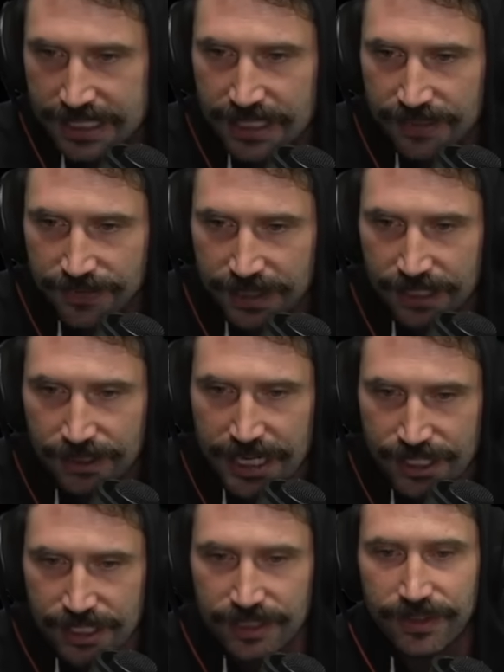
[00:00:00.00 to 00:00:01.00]
This
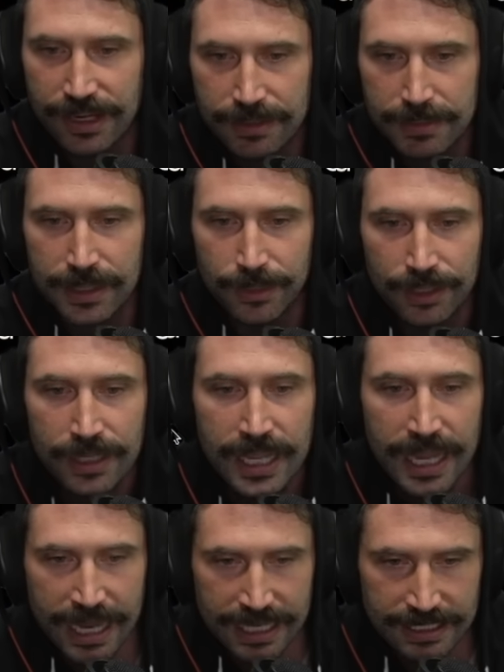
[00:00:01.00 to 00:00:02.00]
configuration is very minimal
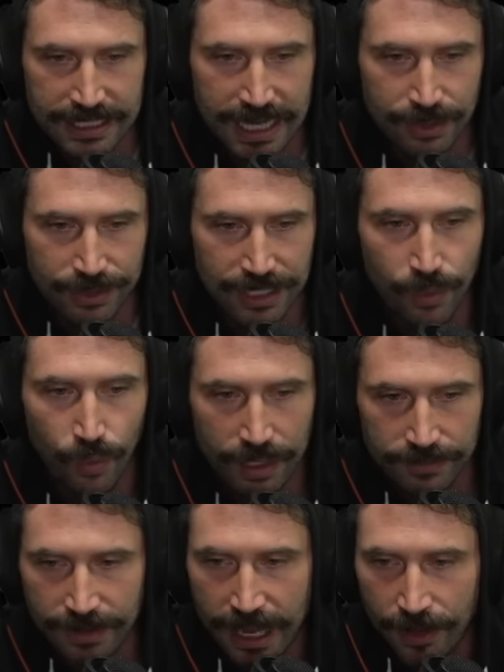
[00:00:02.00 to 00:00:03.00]
and contained within
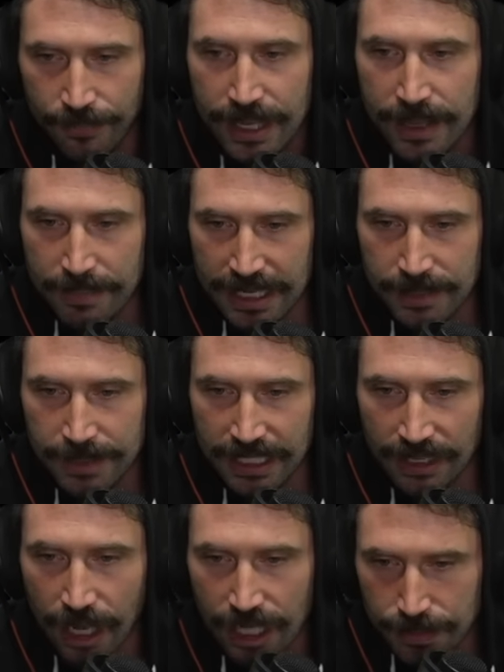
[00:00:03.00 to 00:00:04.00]
one file, meant to be
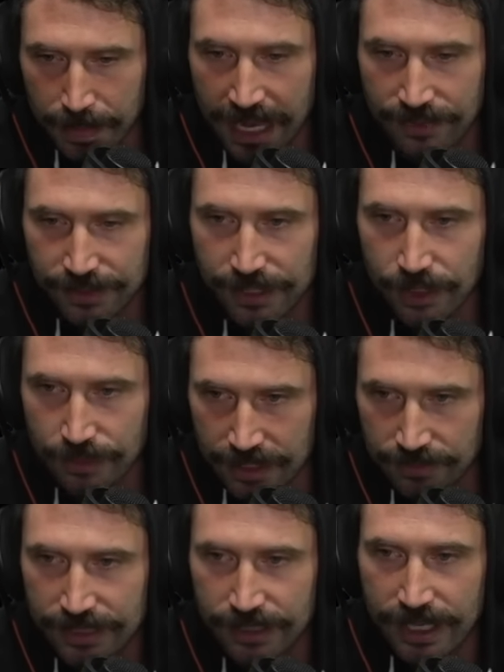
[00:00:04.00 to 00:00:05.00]
a launchpad for your own
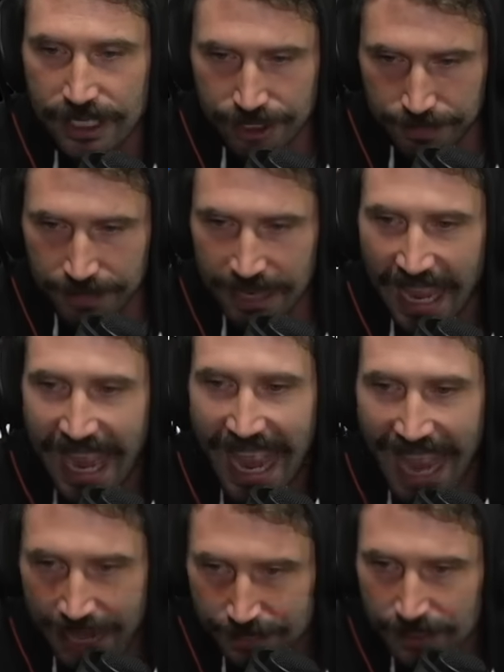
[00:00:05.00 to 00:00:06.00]
configuration.
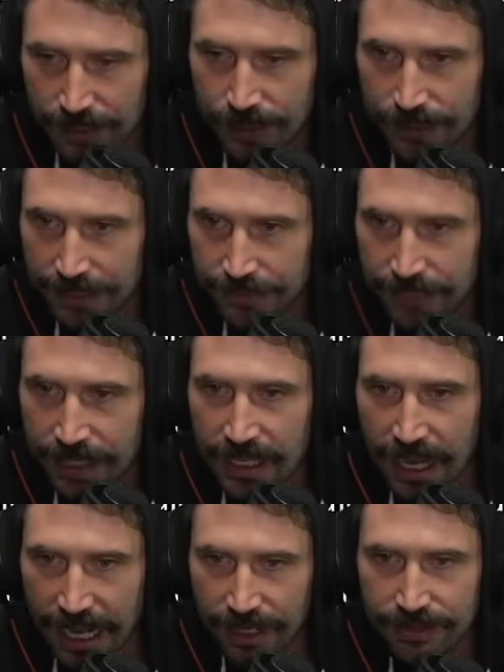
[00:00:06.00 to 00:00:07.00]
Absolutely.
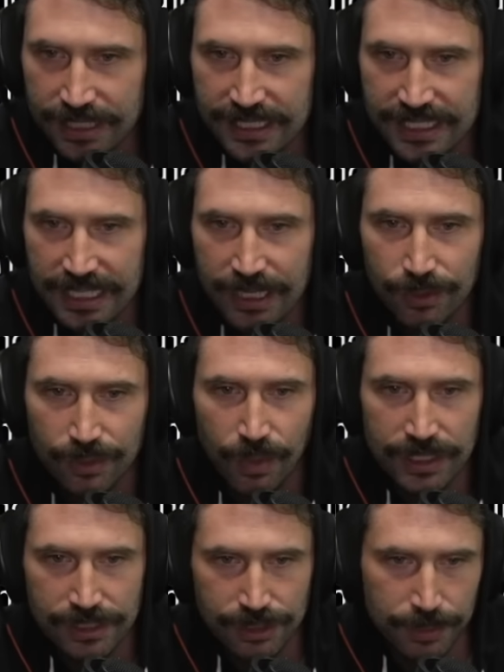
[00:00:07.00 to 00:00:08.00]
I don't think sticking with
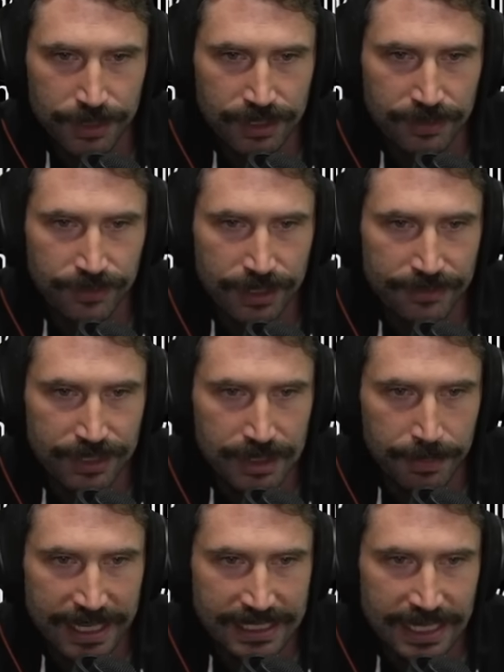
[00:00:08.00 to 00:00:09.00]
one distribution forever is
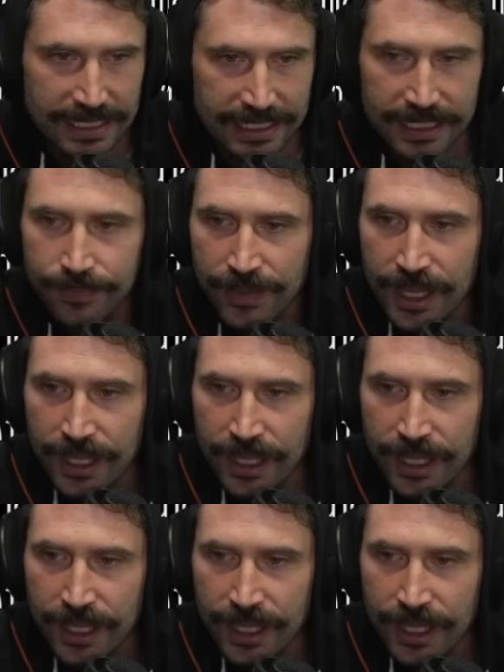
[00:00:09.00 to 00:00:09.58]
the best idea.